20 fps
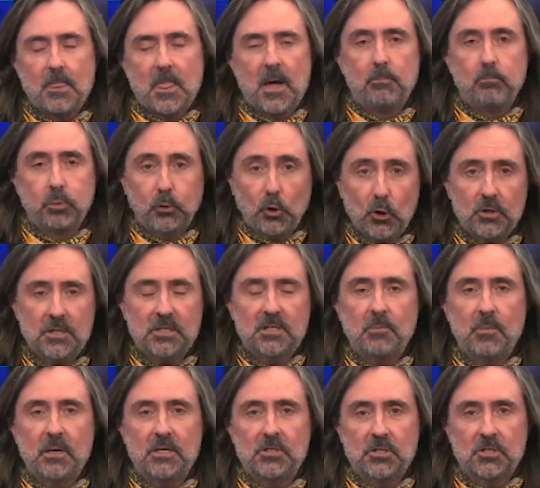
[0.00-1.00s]
applauded
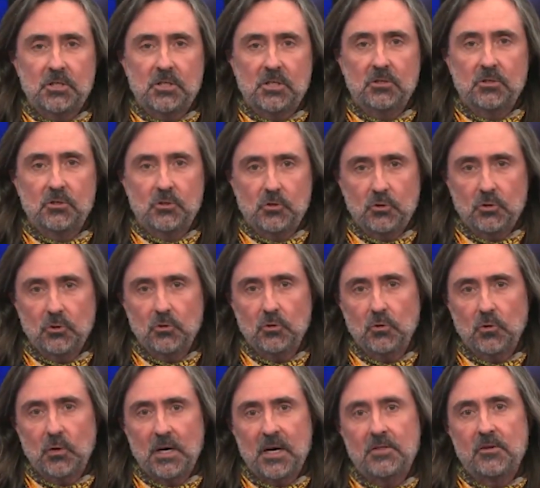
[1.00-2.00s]
by Justin
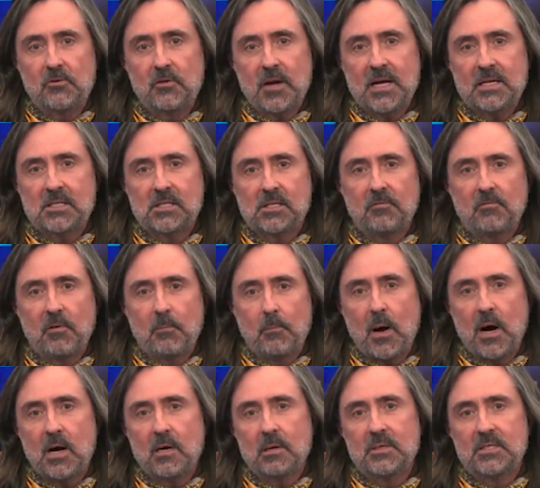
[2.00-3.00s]
Trudeau and the rest of the
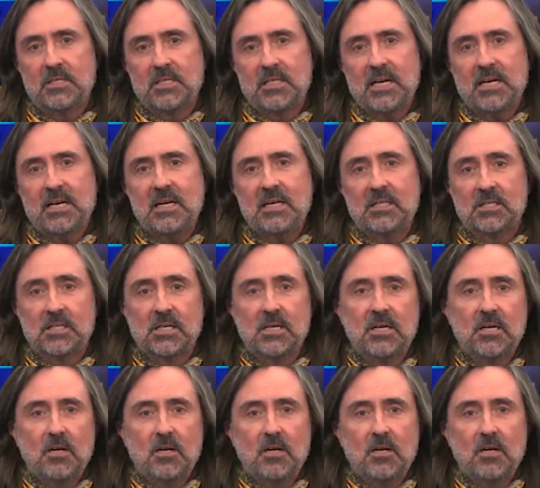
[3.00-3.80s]
parliamentarians